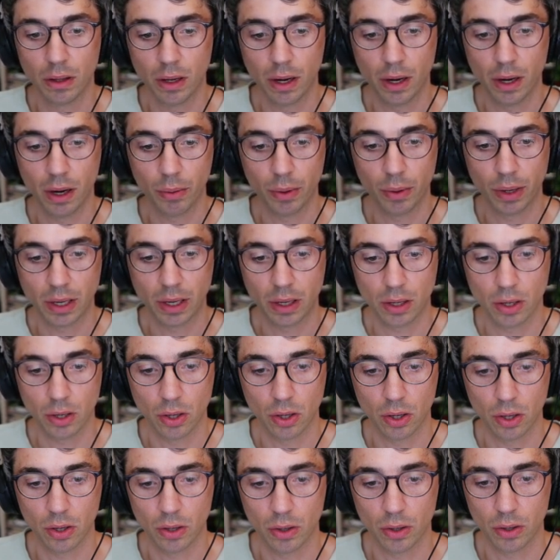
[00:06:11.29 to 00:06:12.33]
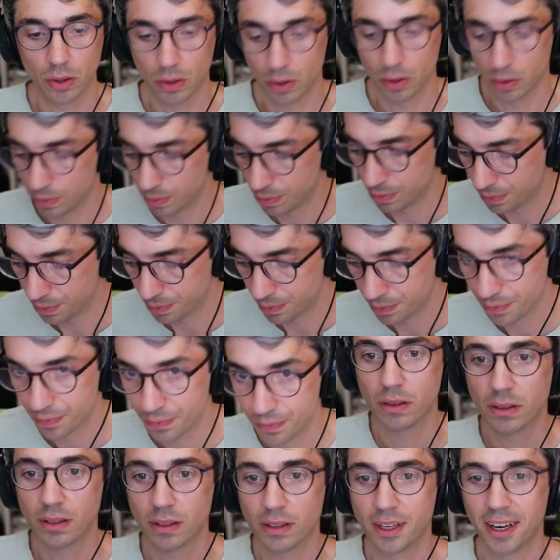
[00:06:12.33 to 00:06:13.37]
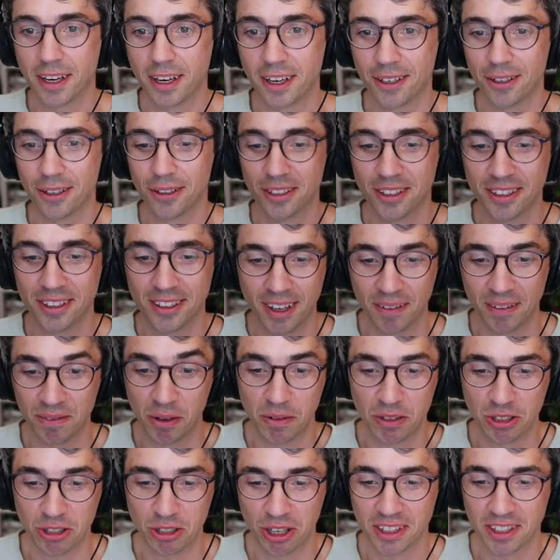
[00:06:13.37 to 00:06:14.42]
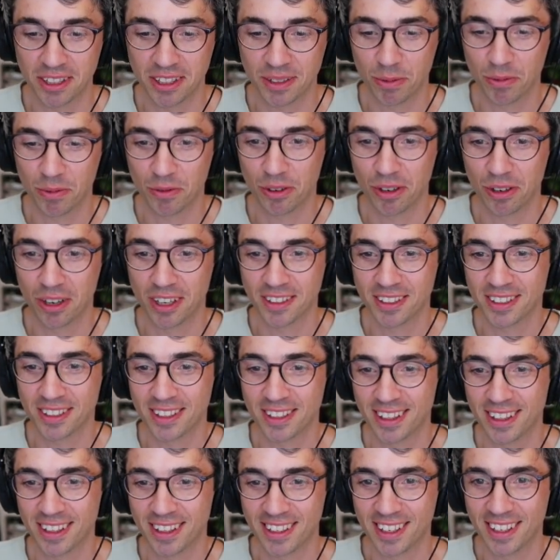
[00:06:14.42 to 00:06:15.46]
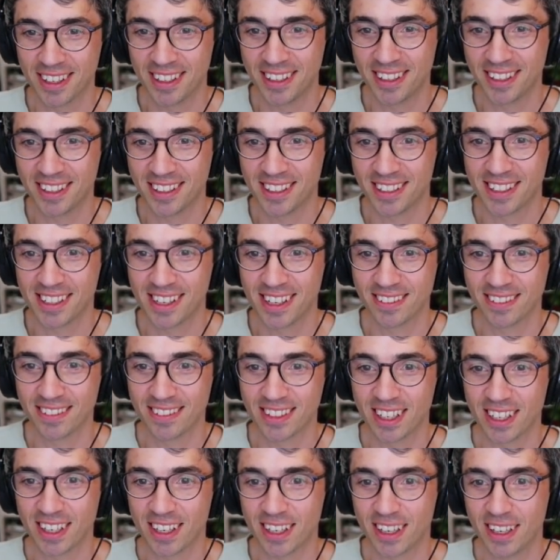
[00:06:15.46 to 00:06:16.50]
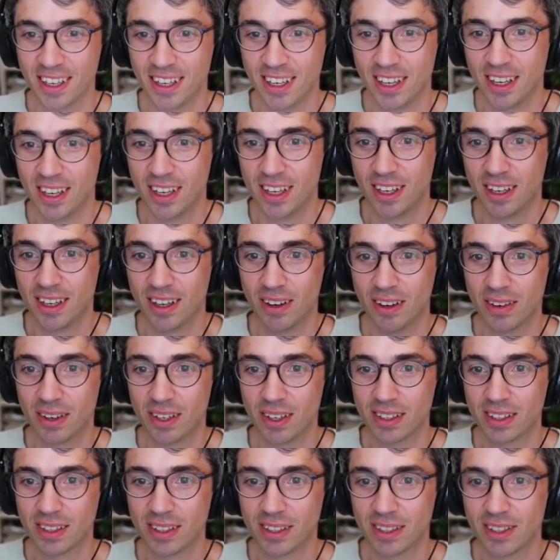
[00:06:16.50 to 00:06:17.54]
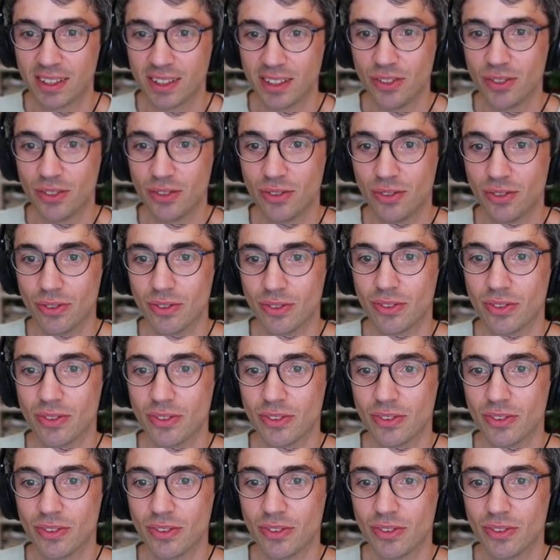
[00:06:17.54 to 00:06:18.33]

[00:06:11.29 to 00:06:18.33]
There we go. It's kind of cool. I've never tried this before. I just had this idea just now. I was like, what does this do?